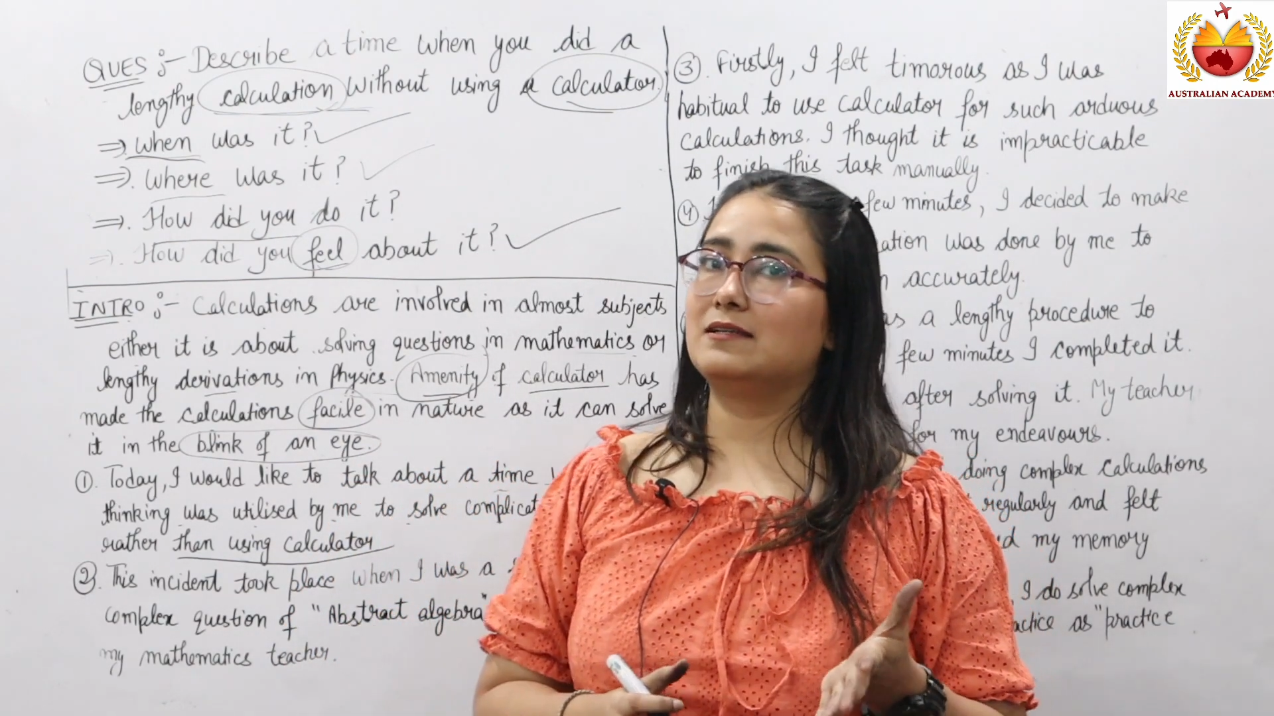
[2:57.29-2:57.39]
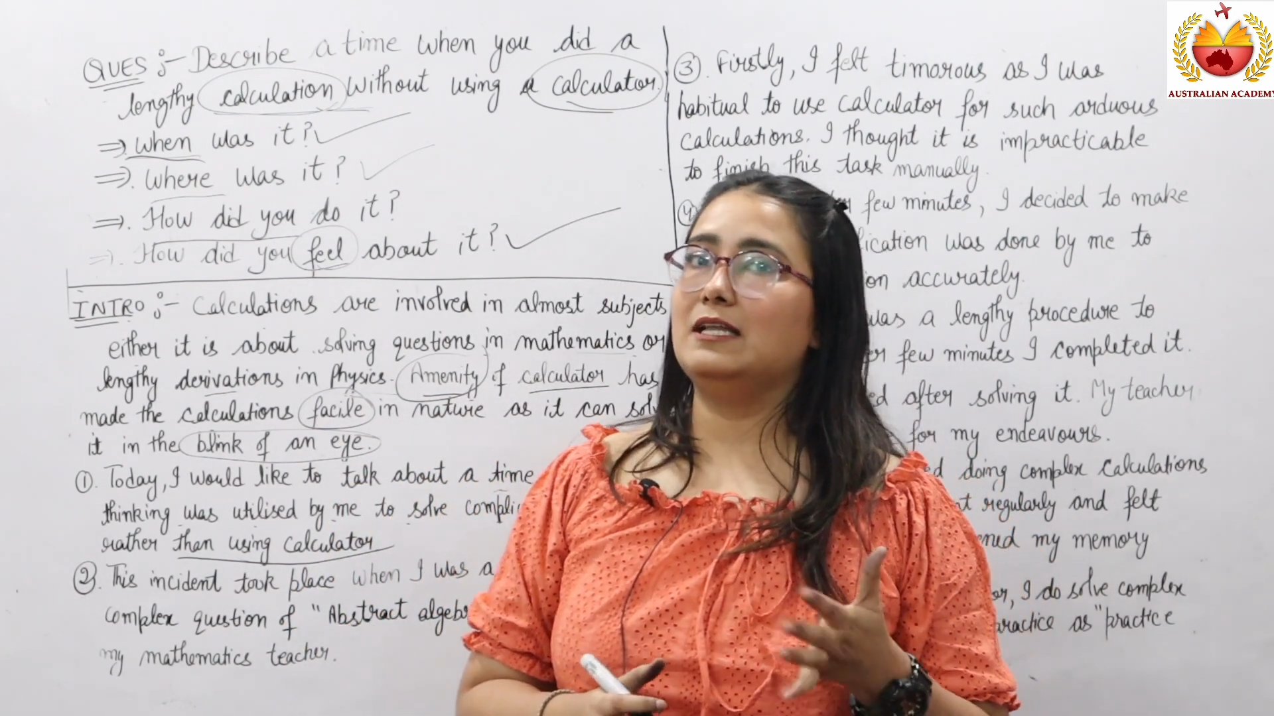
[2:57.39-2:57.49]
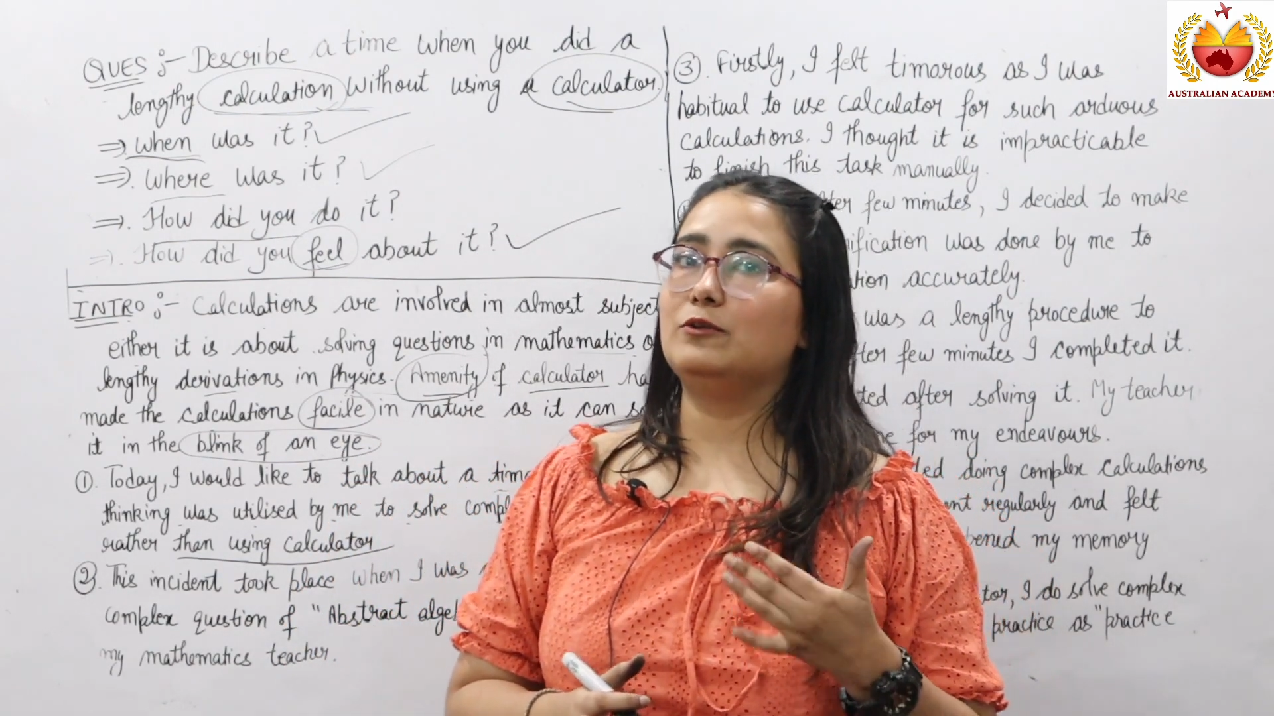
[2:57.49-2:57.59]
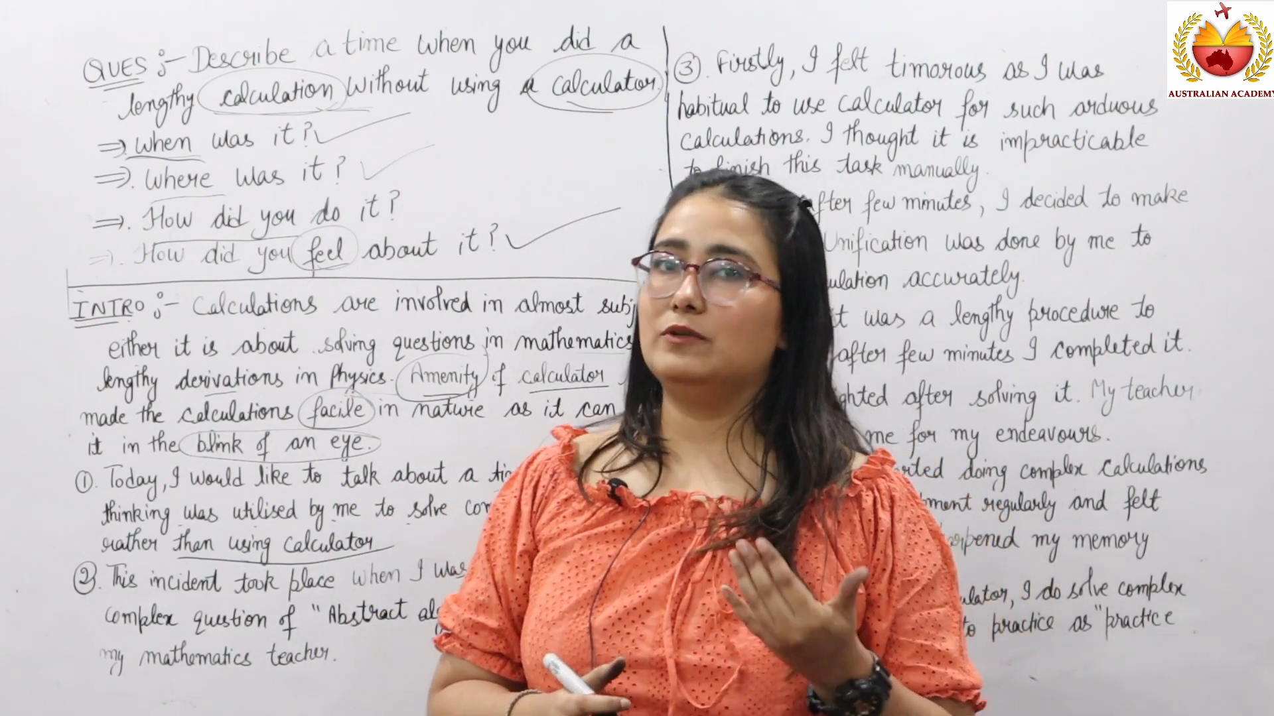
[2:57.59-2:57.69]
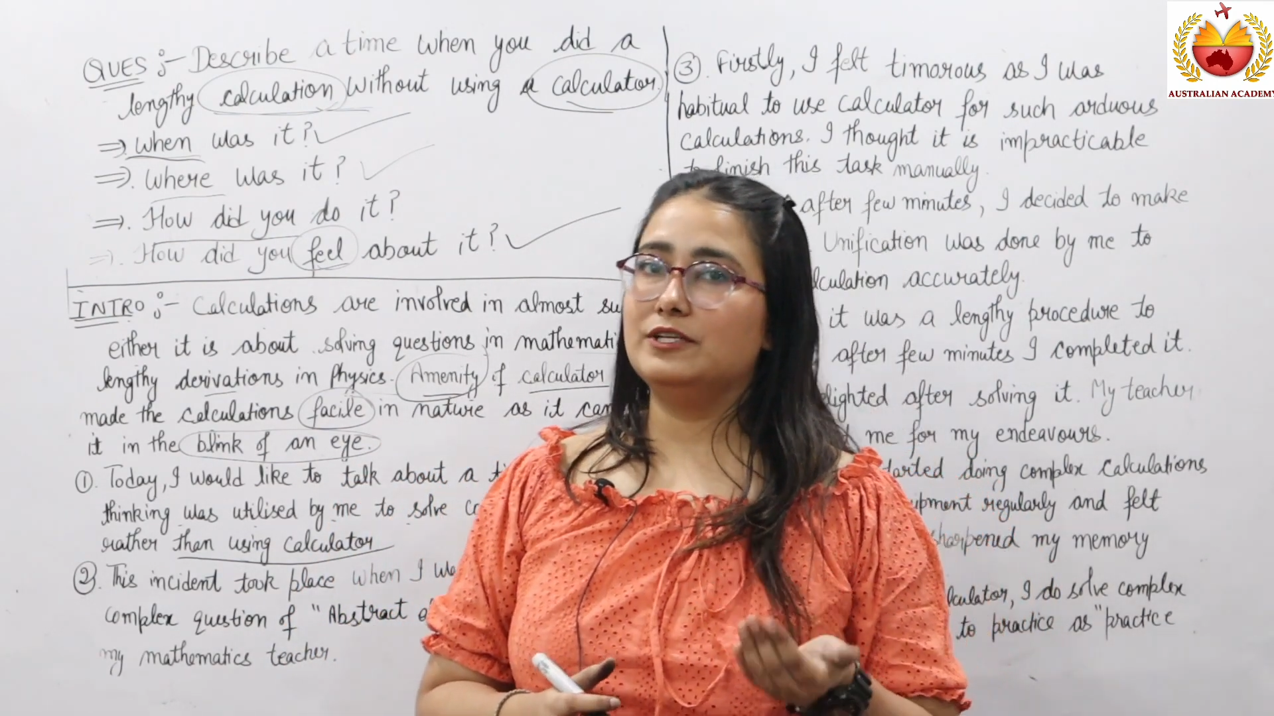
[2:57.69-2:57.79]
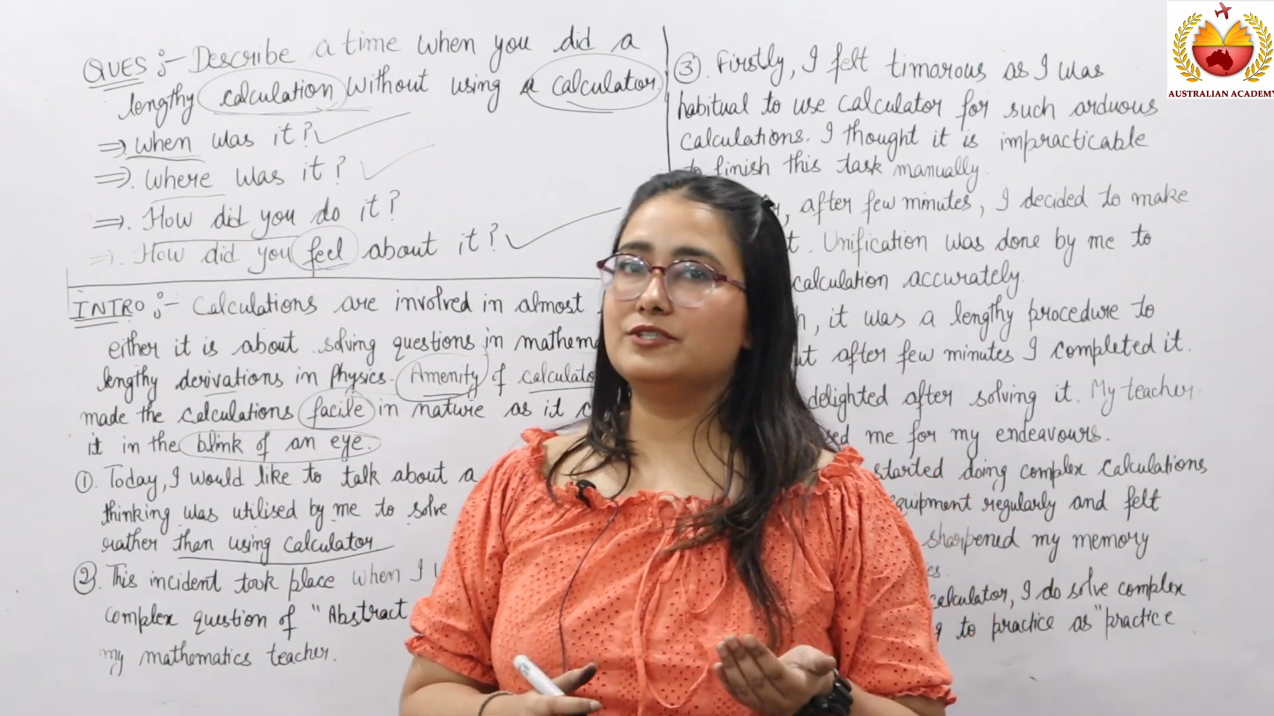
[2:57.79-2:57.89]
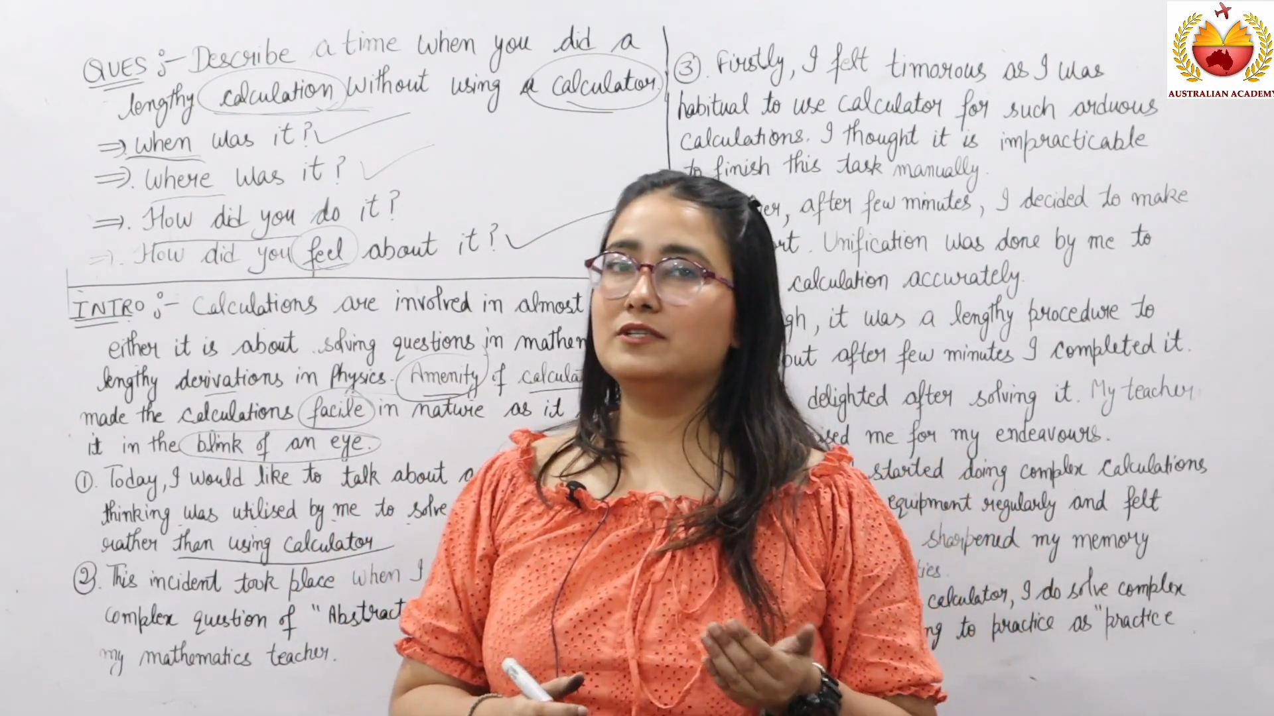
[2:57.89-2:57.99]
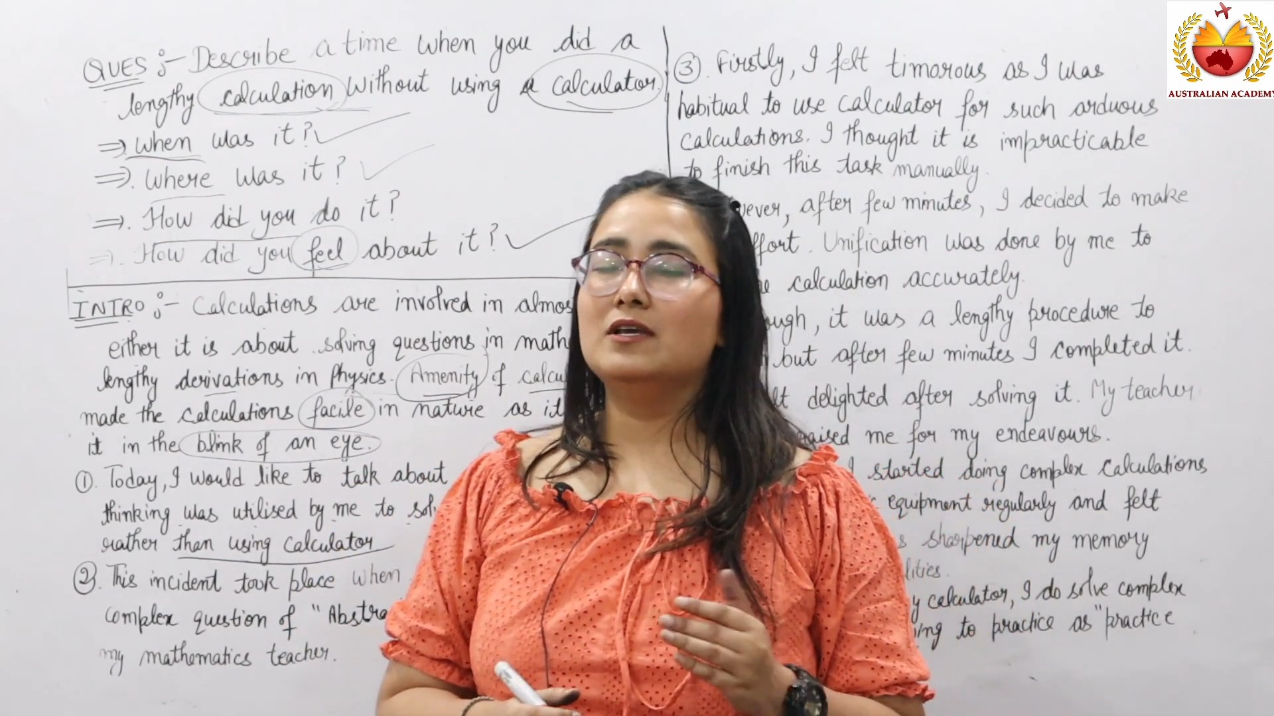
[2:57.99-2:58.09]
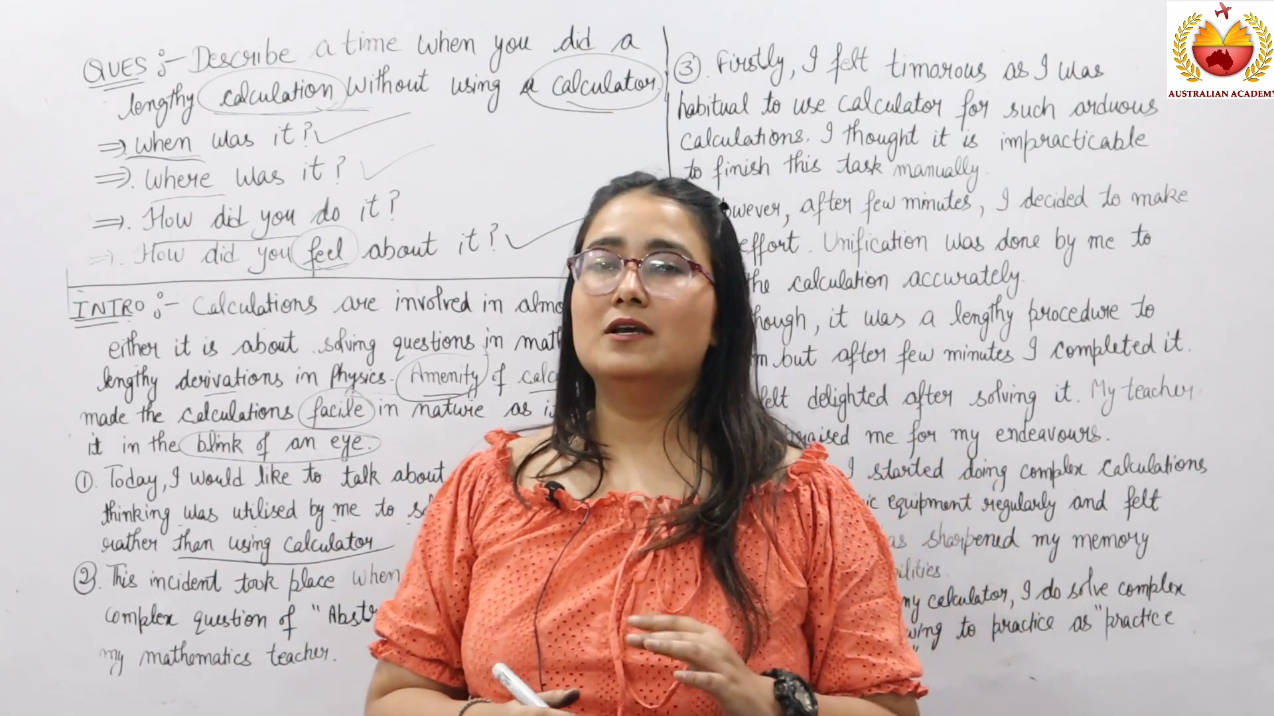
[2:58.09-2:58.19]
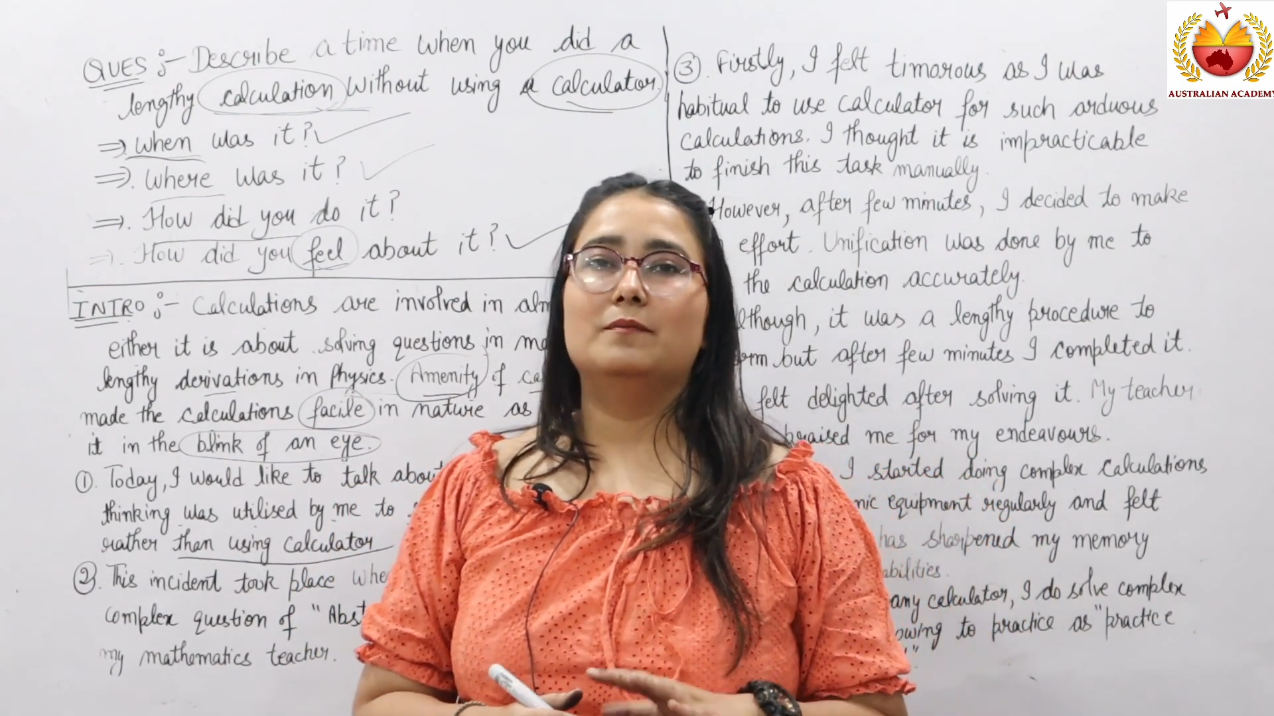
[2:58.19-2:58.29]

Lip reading: calculation